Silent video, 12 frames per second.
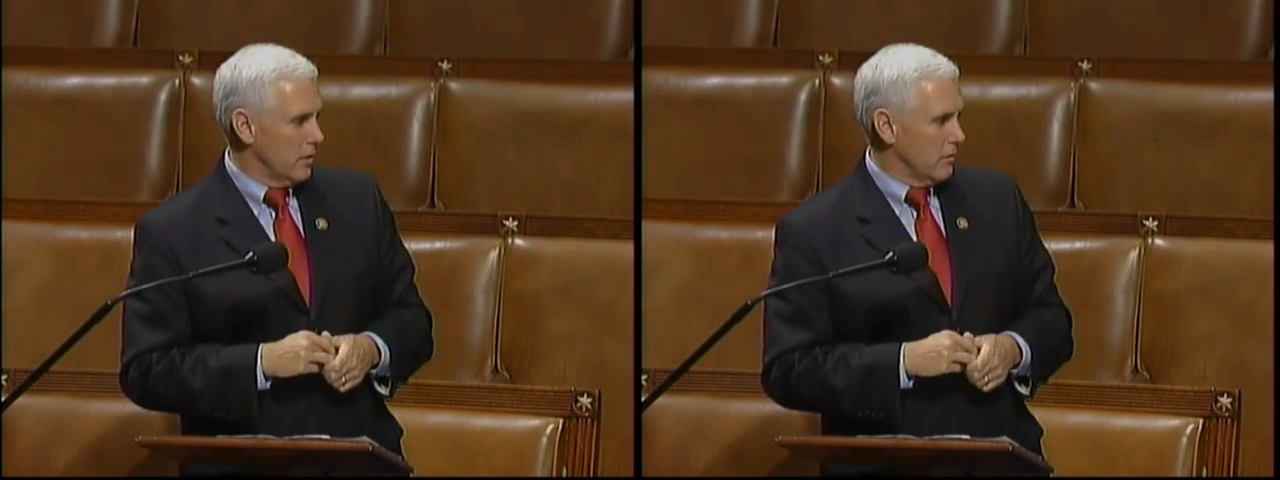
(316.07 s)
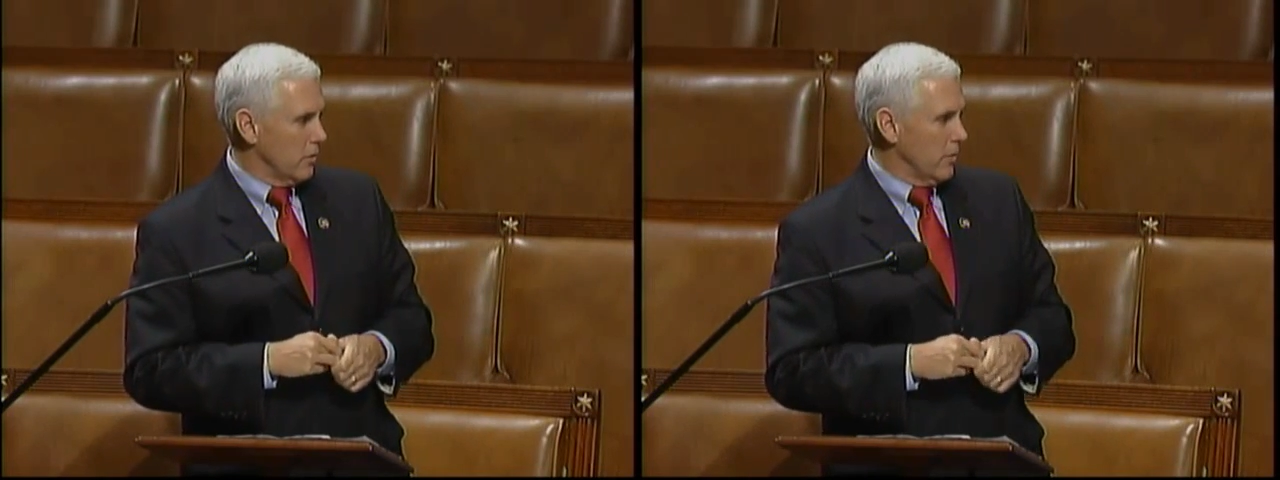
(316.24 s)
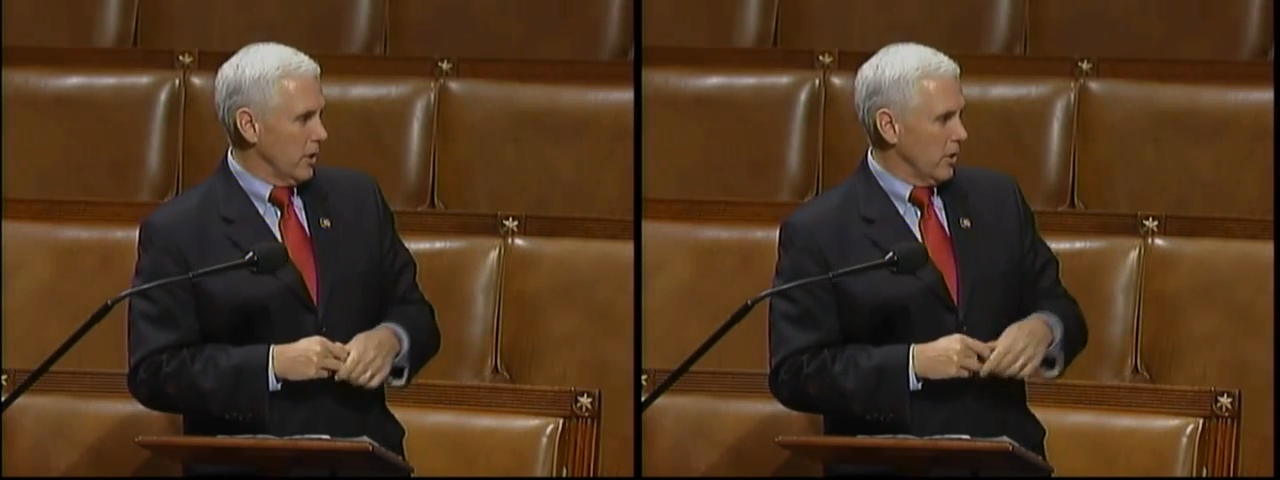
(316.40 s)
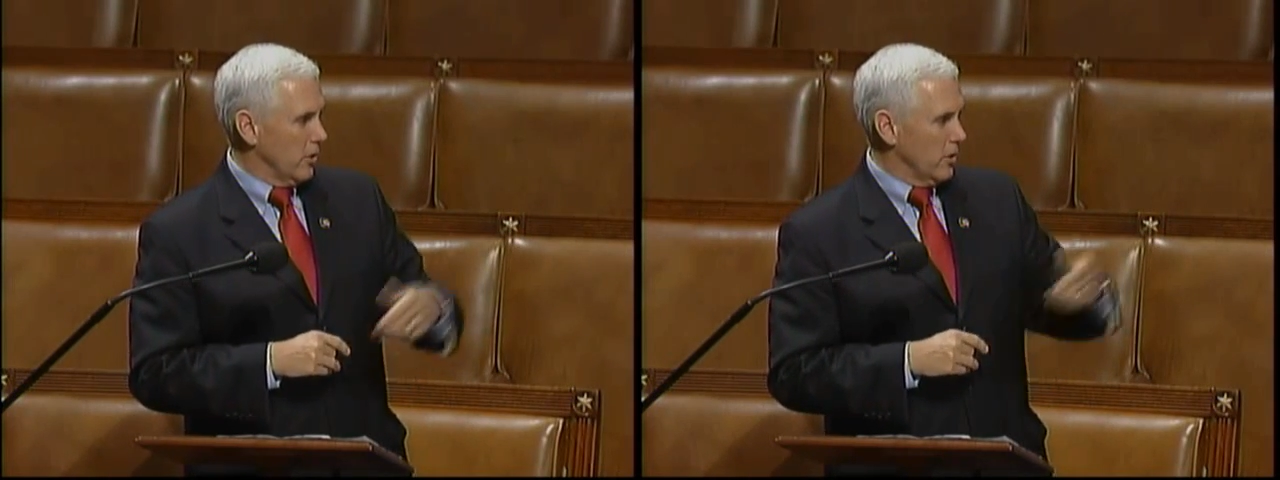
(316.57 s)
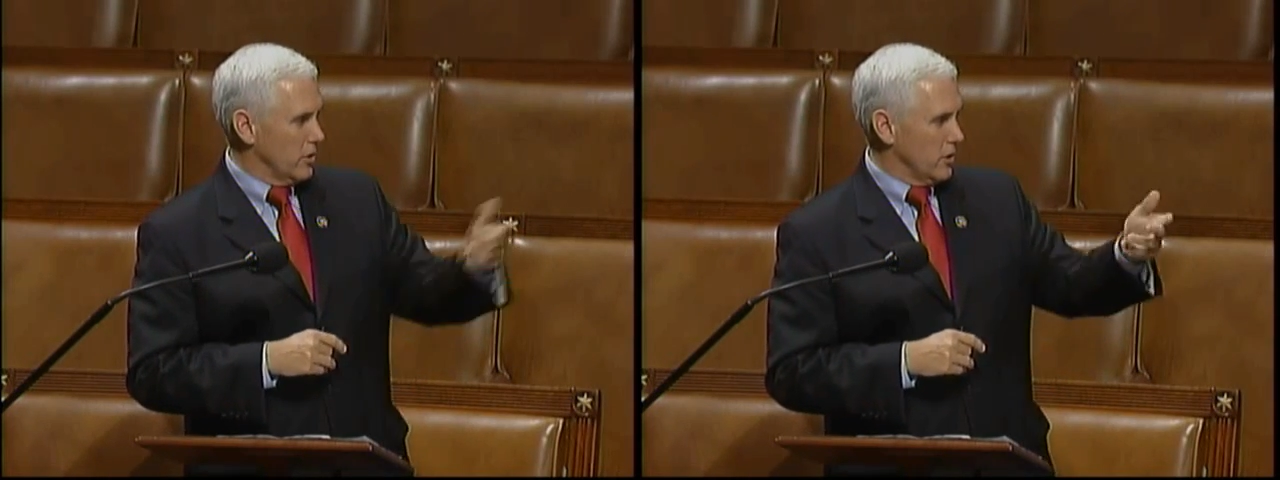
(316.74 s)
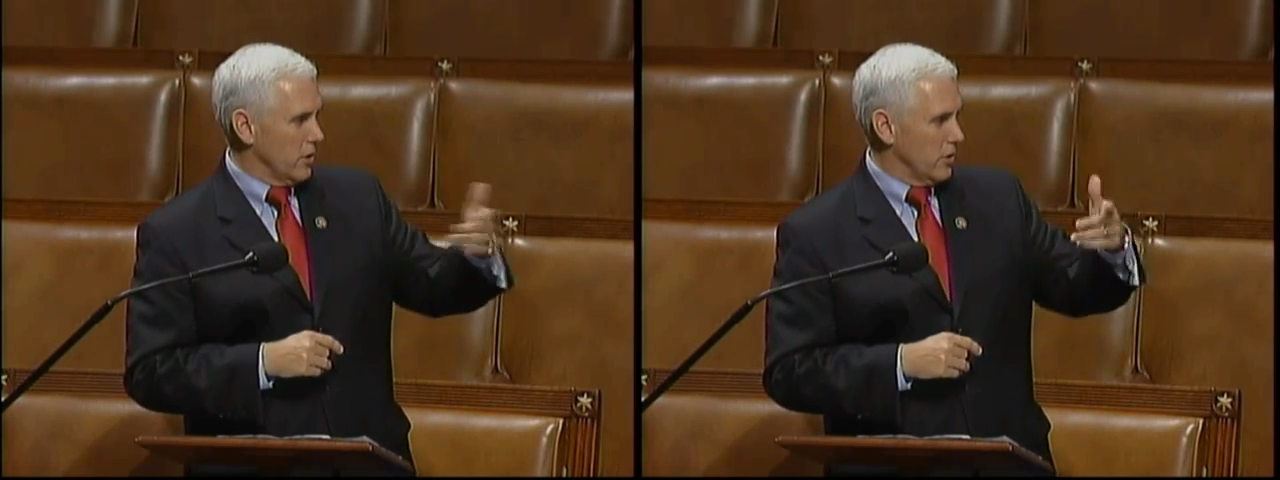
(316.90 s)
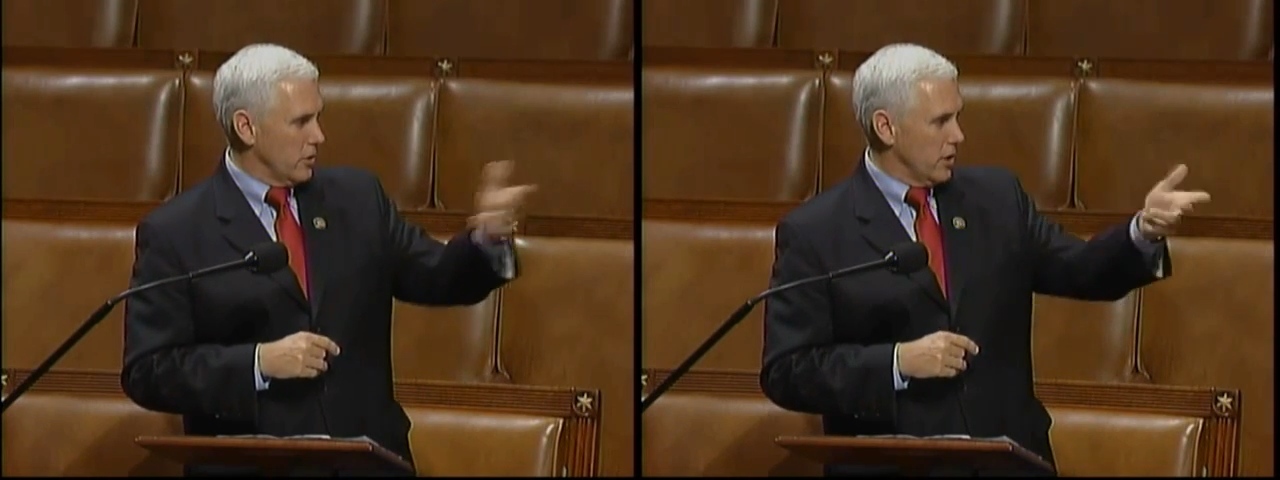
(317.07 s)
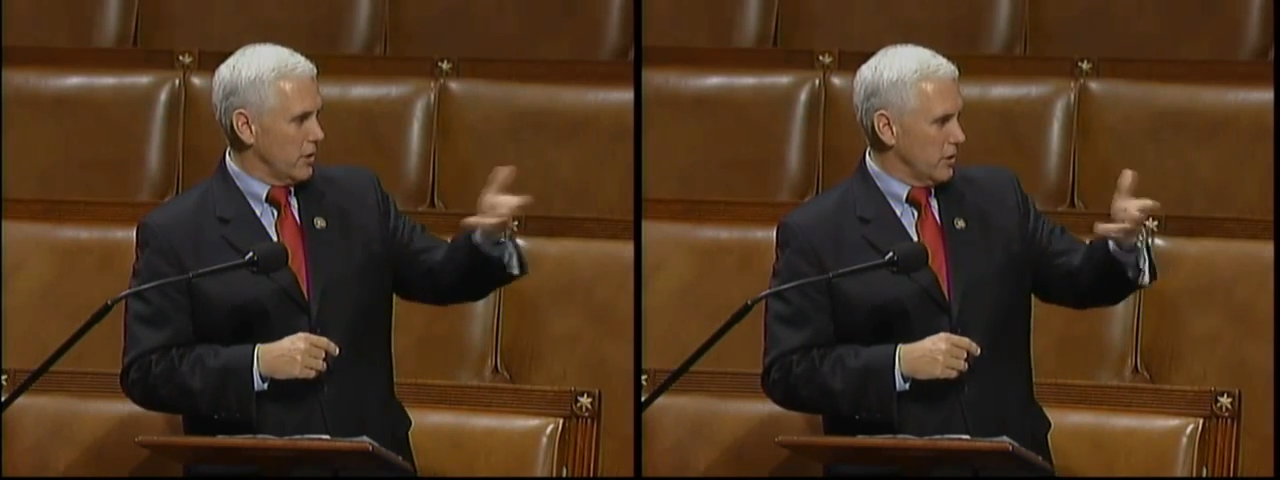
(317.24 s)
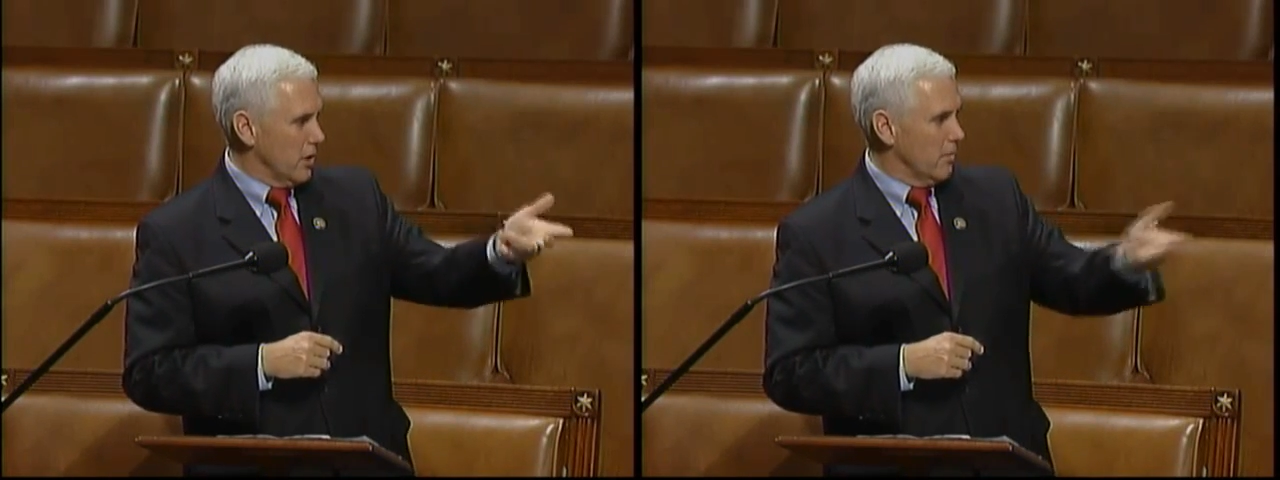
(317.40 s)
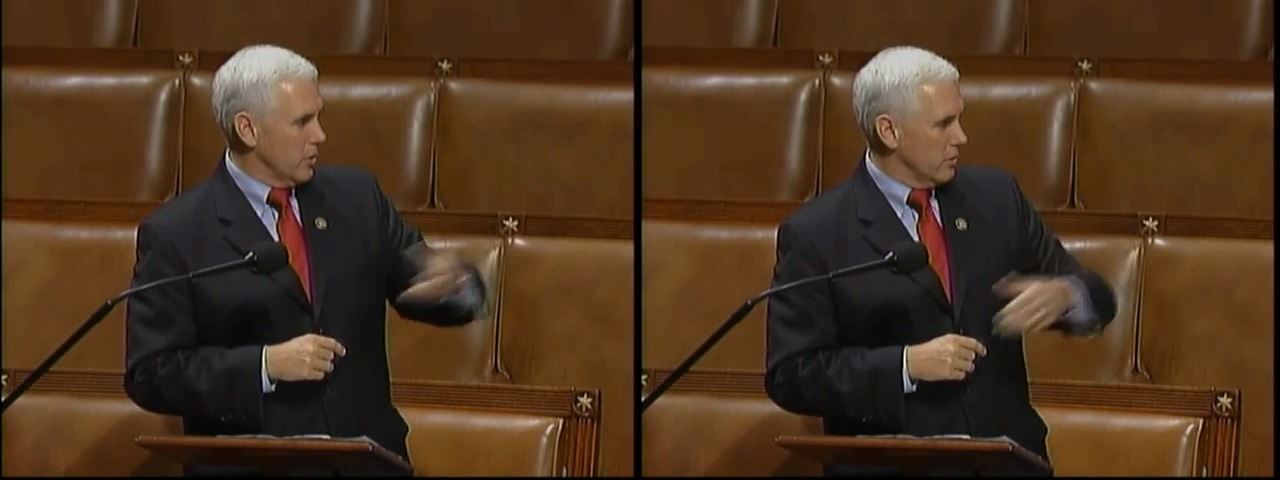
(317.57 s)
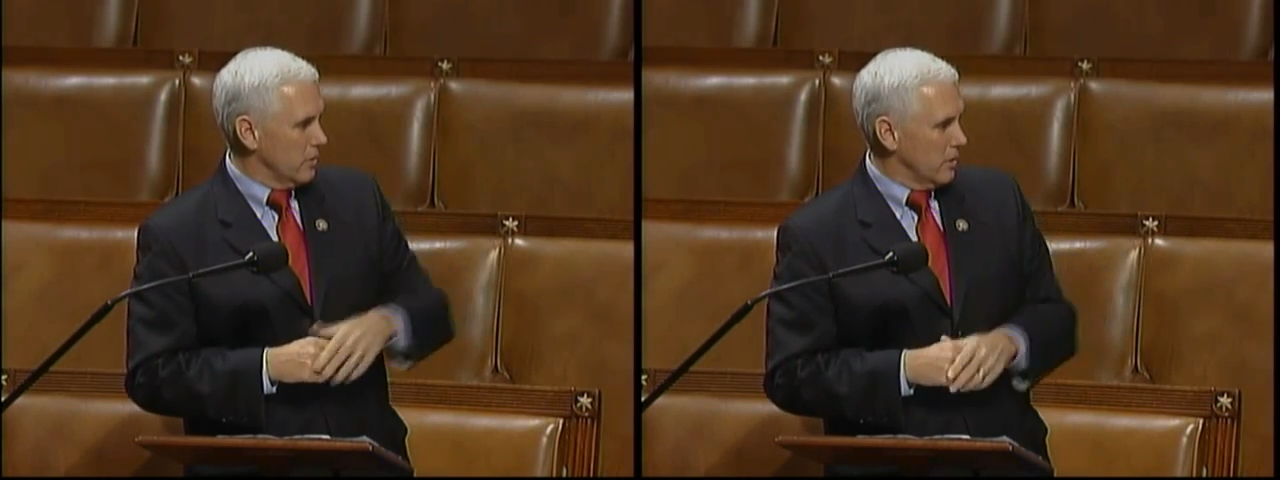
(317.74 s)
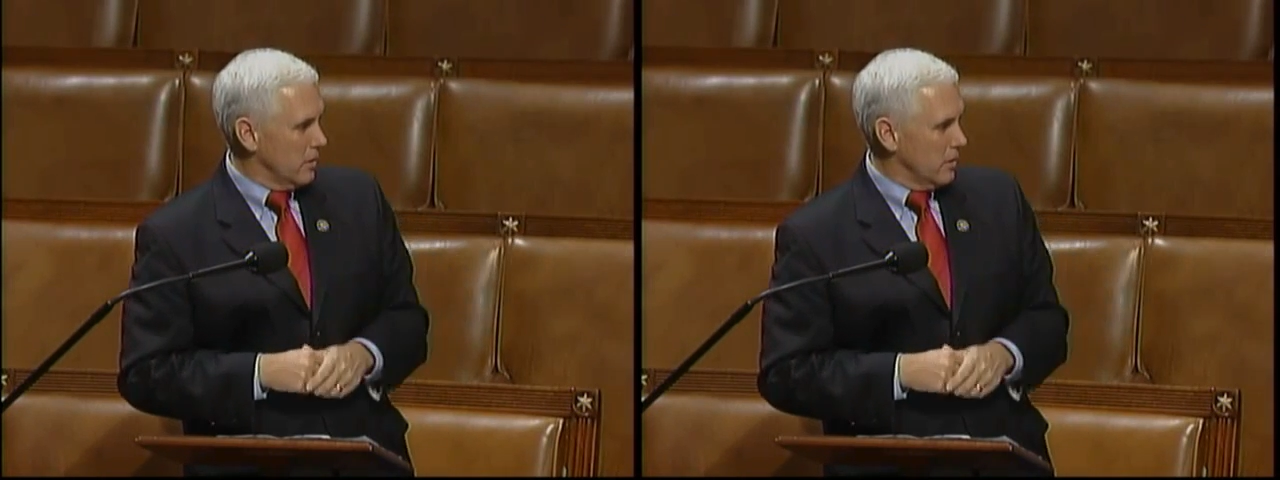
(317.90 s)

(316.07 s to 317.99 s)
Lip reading: from Illinois, Senator Dick Durbin,